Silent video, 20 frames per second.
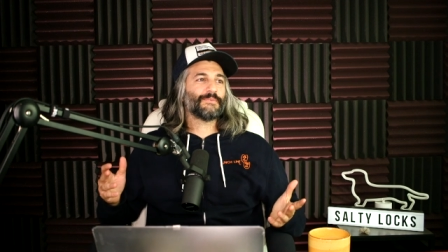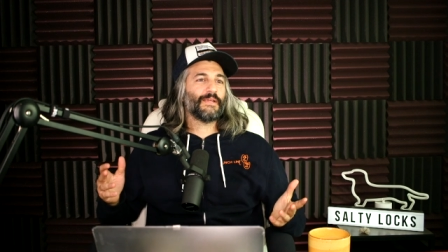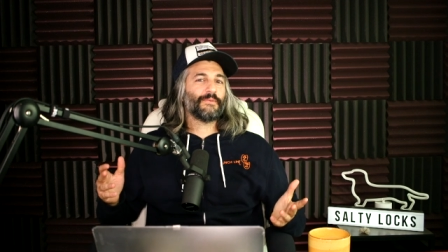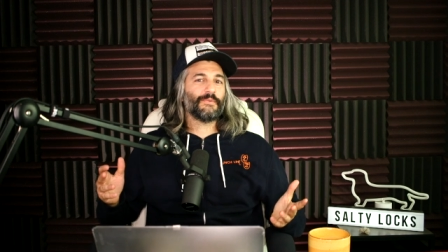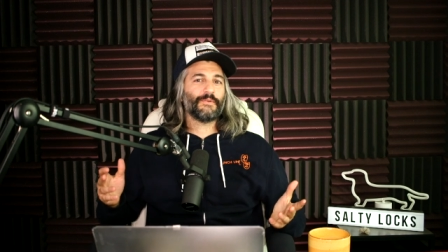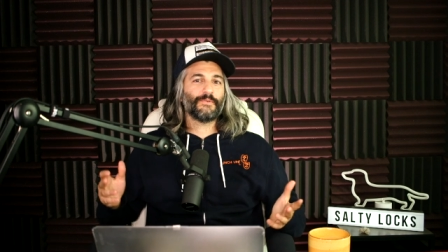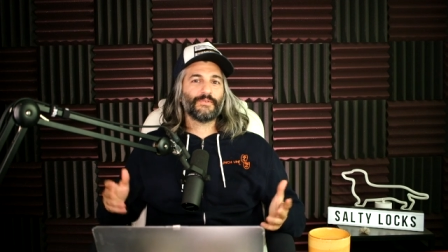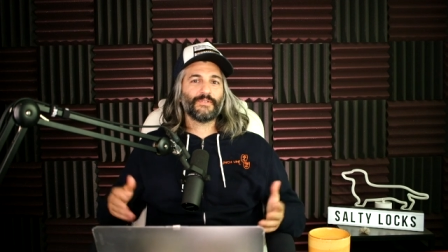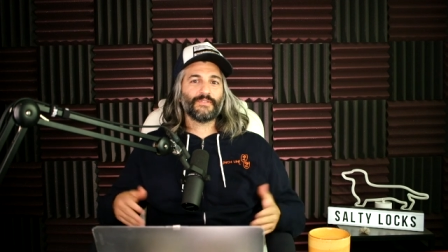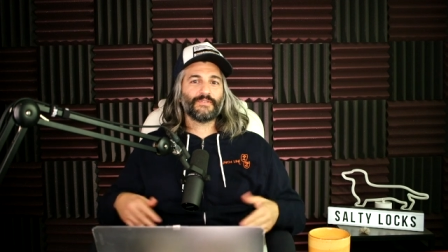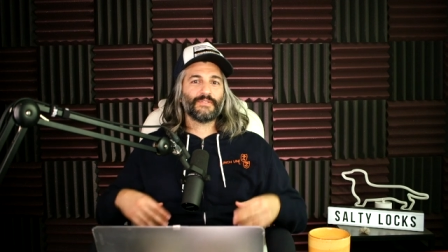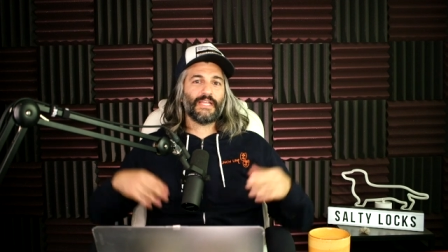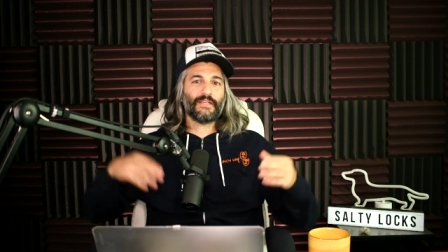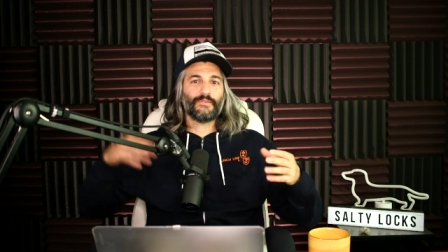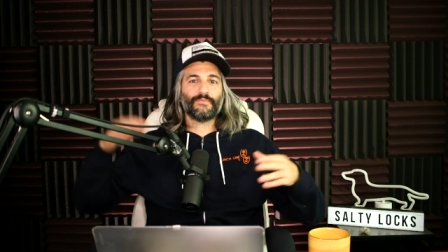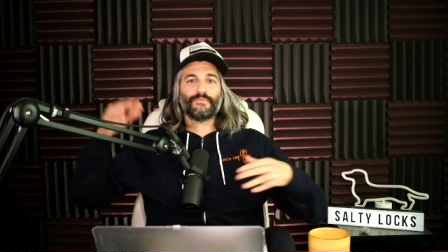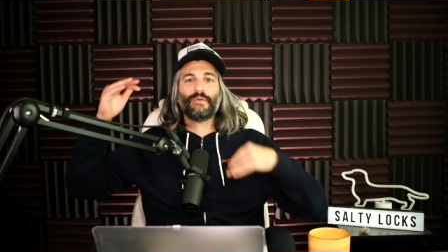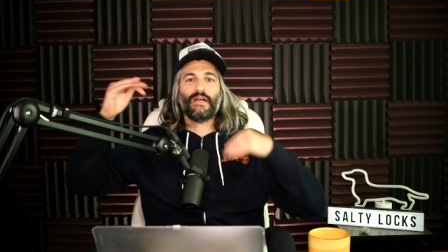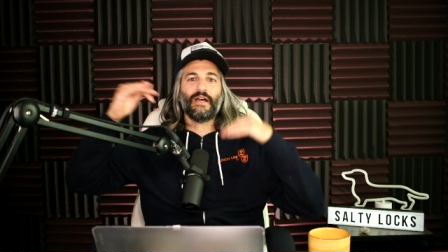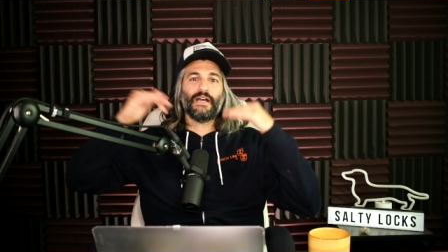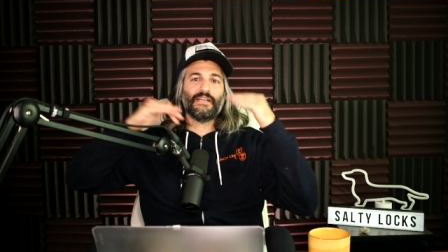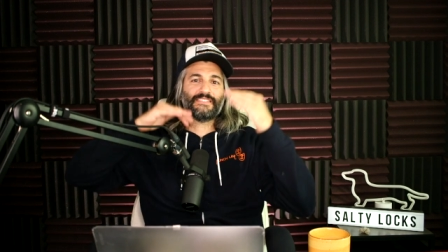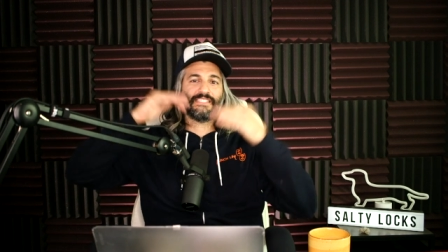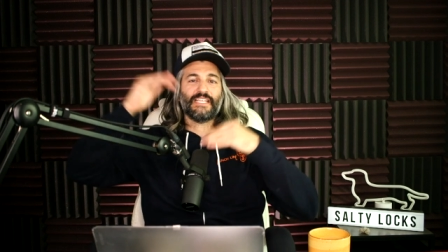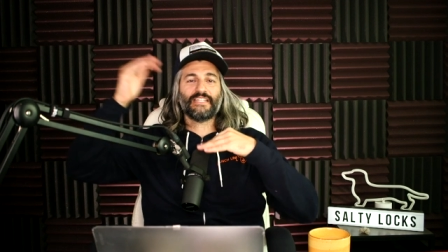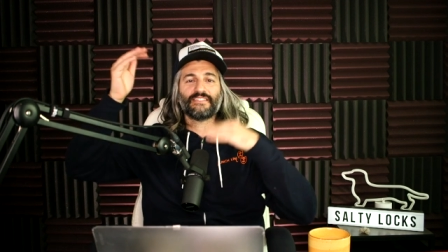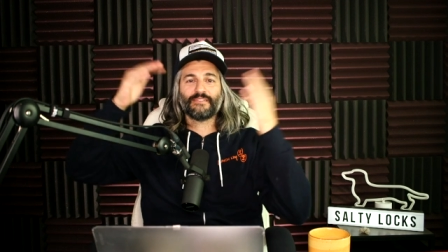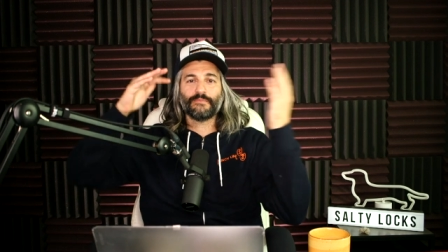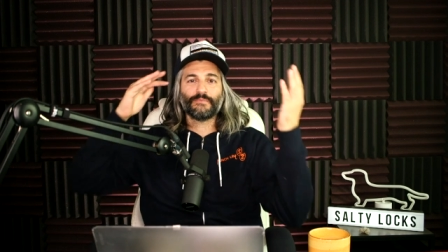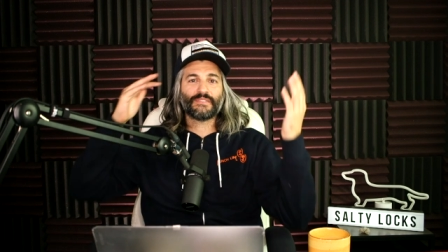Maybe we'll like
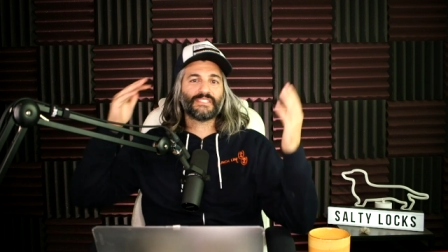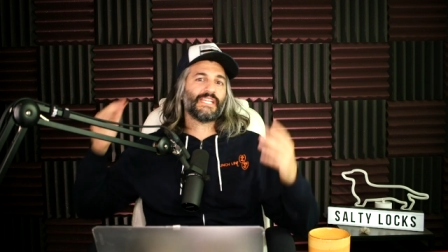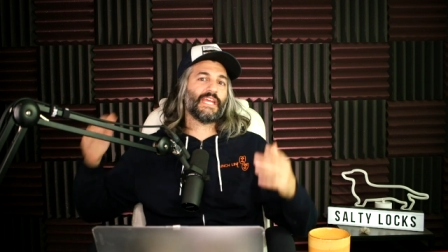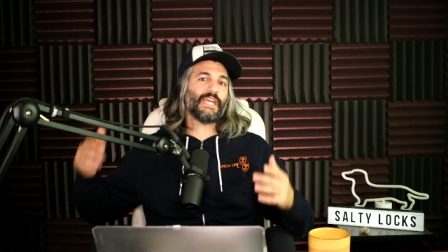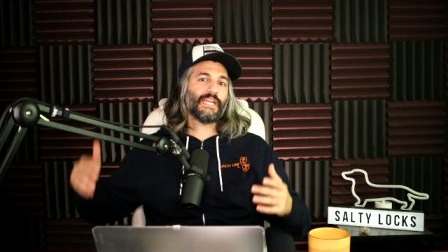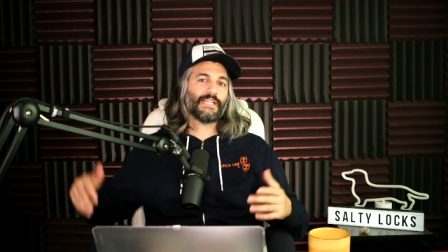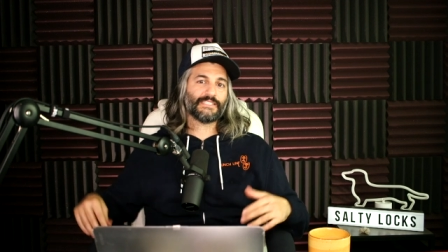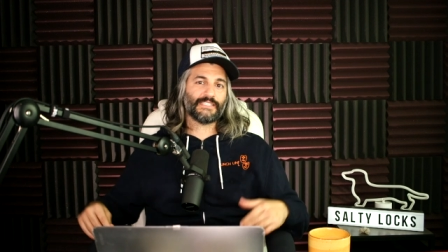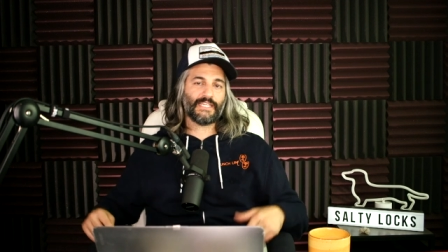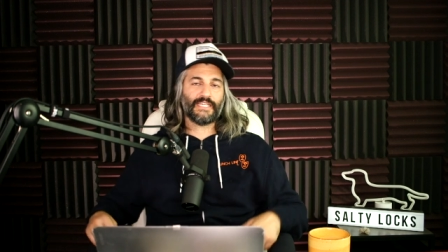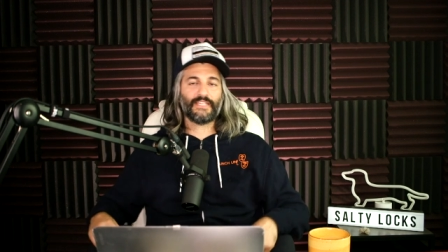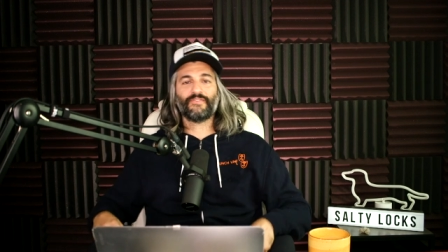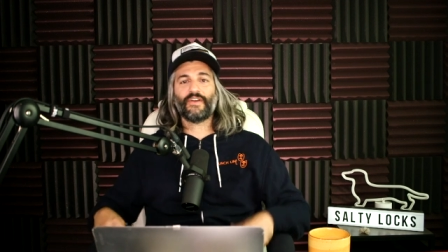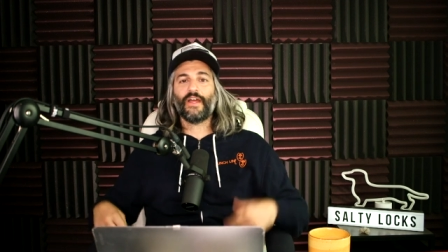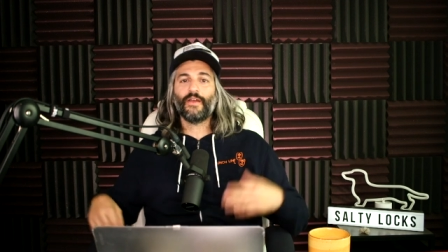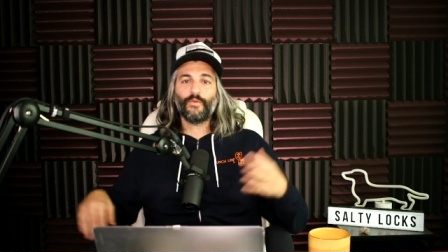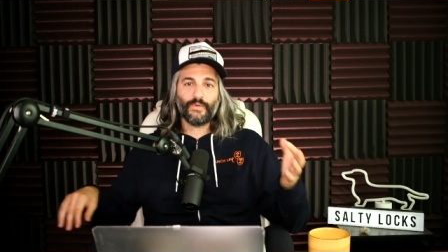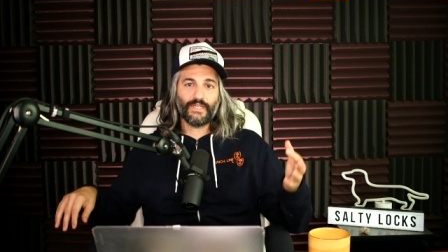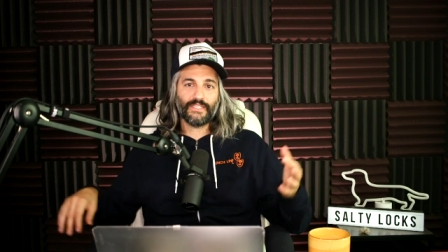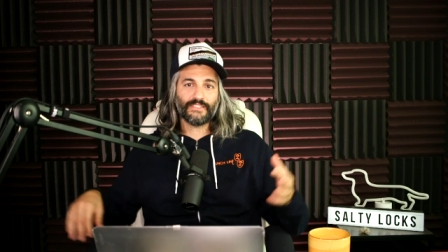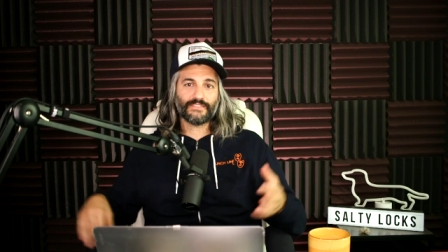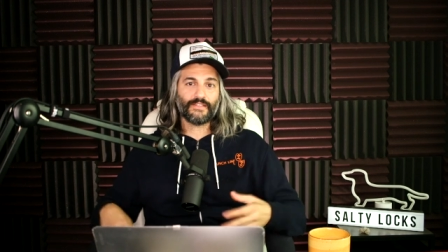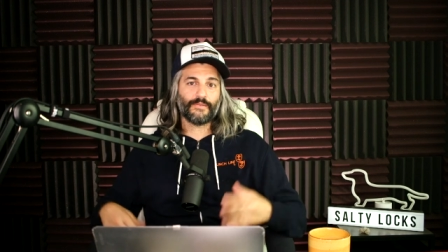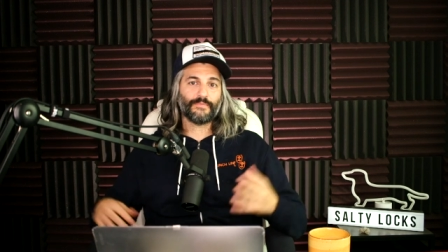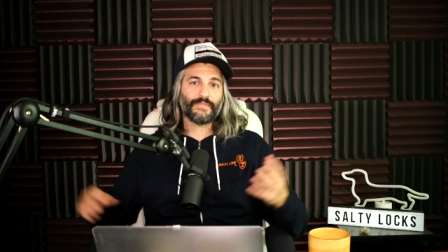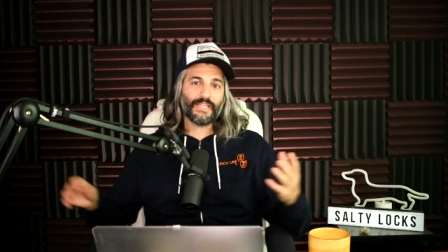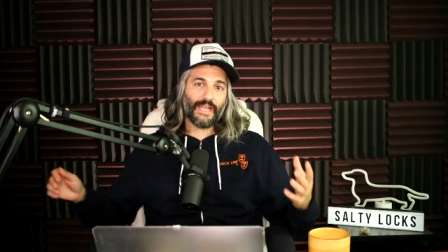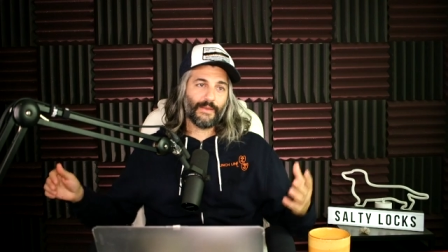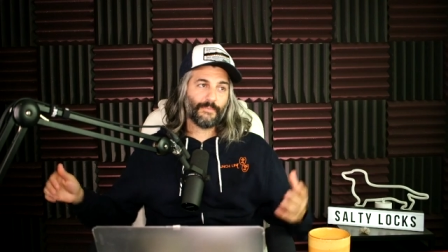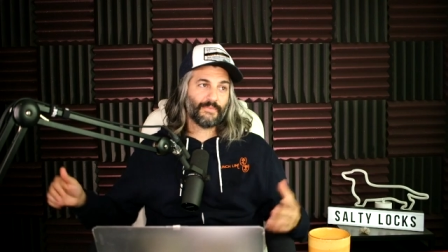set some stakes. Like if I win,
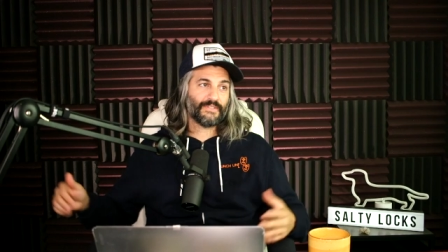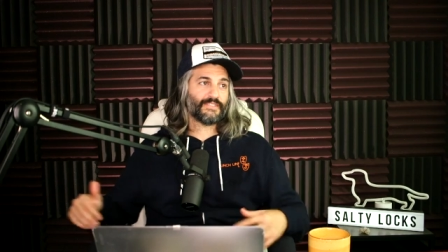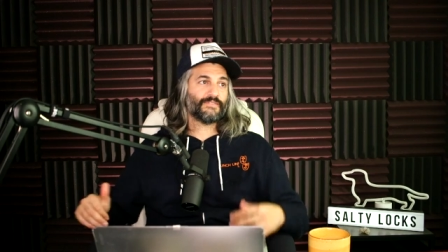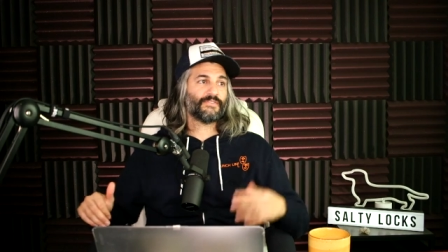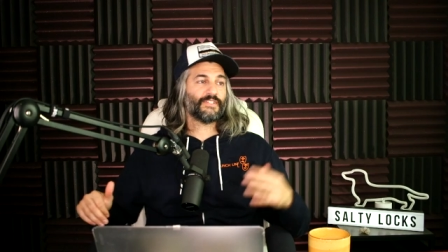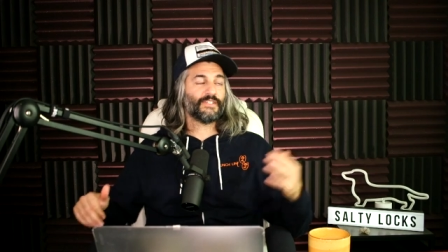something happens. If he